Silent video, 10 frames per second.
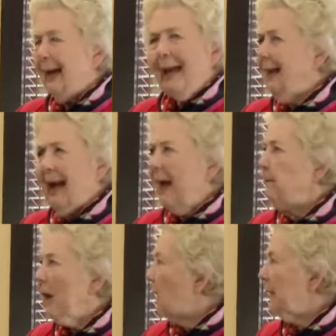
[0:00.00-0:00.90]
and I'm
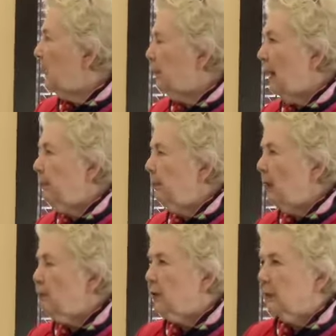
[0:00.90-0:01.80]
not getting my
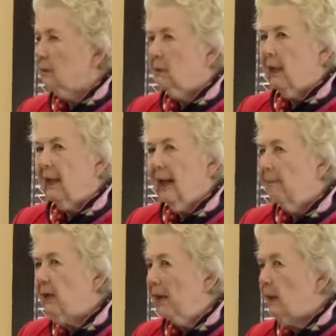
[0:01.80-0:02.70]
promotion, and
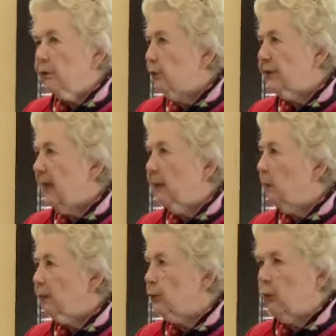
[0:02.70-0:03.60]
I'm not understanding
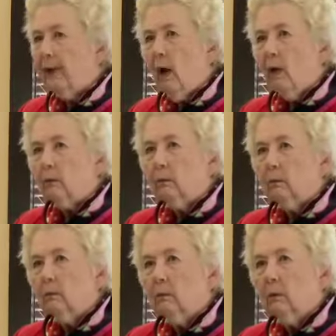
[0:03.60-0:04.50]
what's going on.
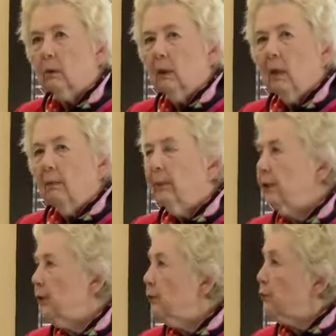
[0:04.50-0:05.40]

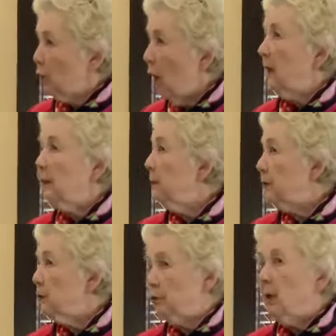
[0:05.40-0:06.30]
Because Charlie
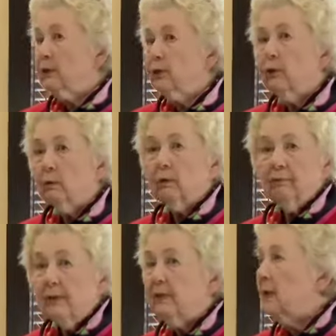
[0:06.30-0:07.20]
was a straight shooter.
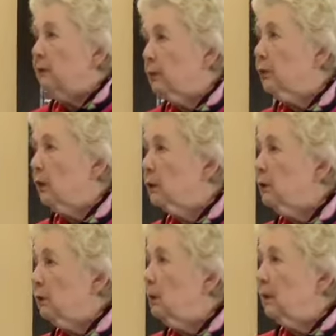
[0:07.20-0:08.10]
If he said he was going to
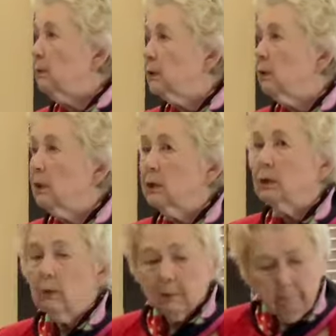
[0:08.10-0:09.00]
do it, he was going to do
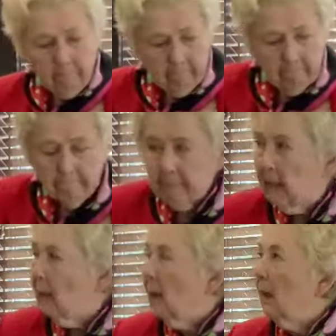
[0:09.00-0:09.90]
it
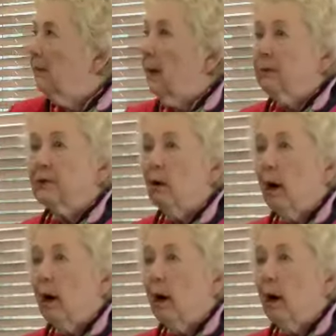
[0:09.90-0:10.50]
was our